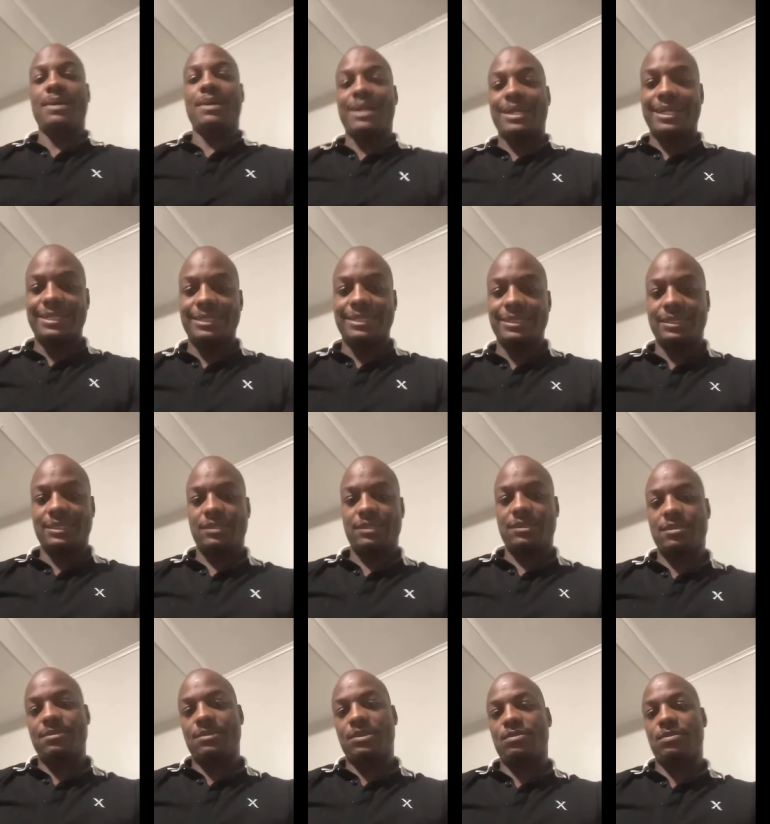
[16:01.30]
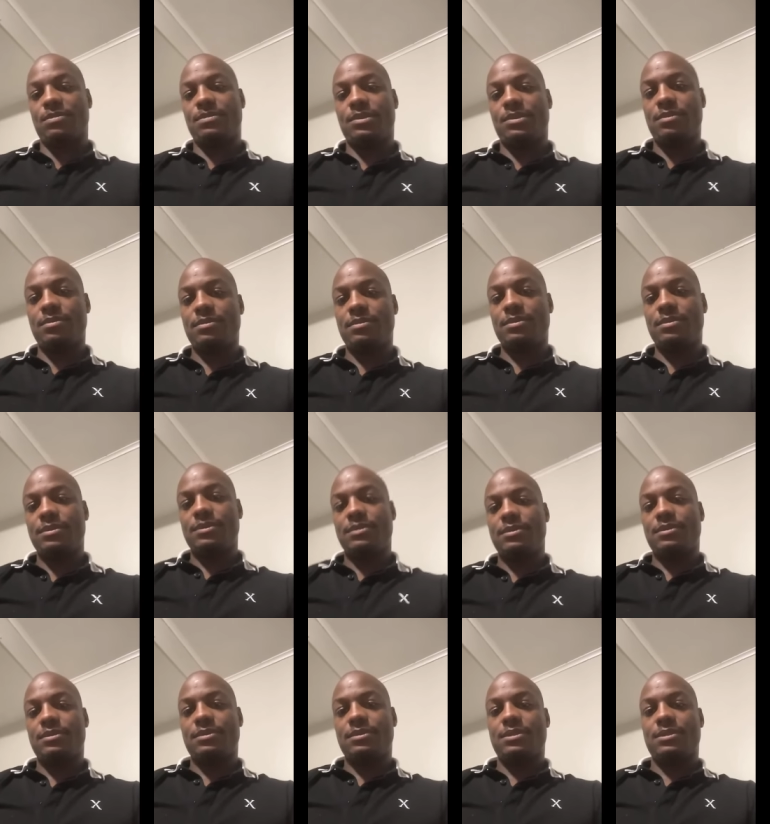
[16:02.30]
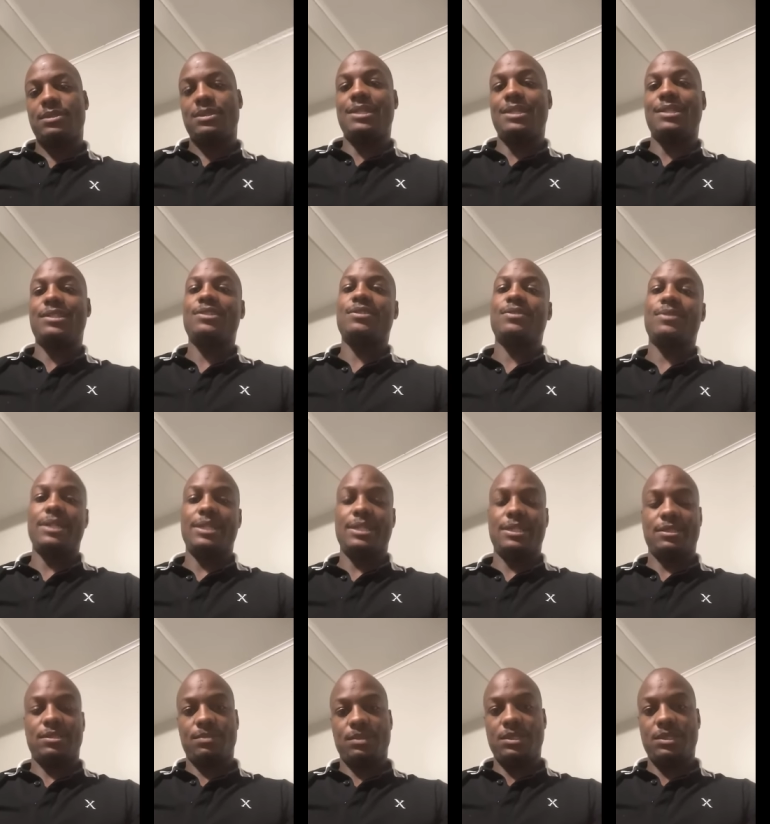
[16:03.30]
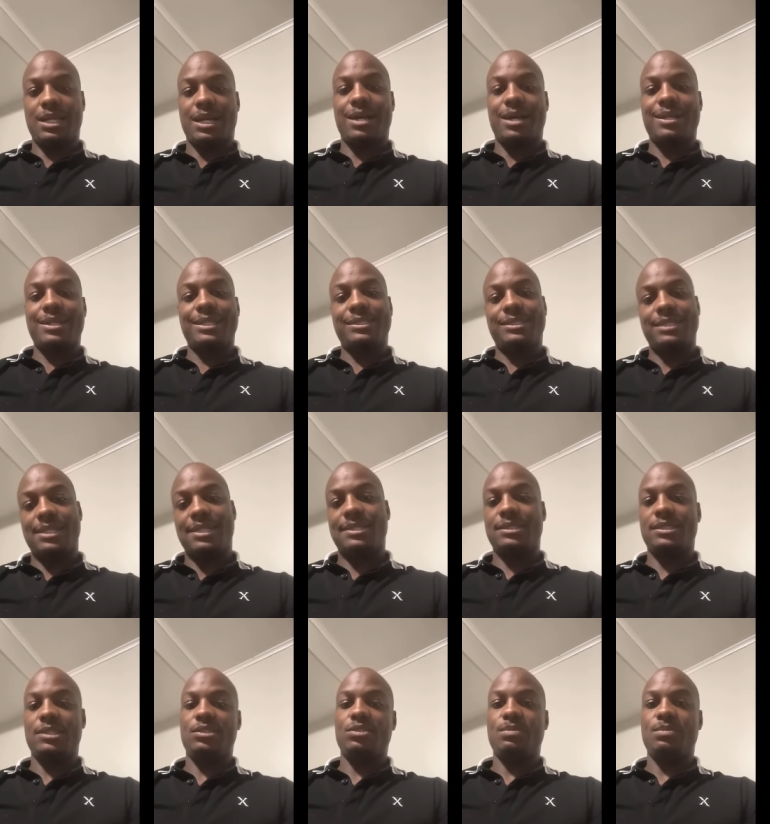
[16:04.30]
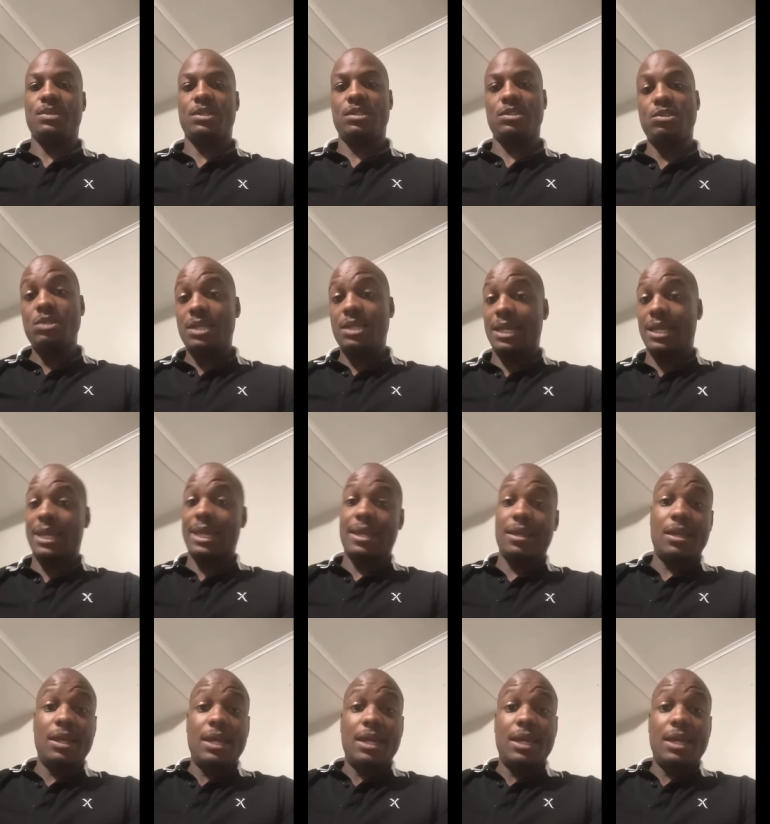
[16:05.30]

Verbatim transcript: trying to buy guns. Come on, bro. That's crazy, bro. You got all that jealousy in you, bro. You can have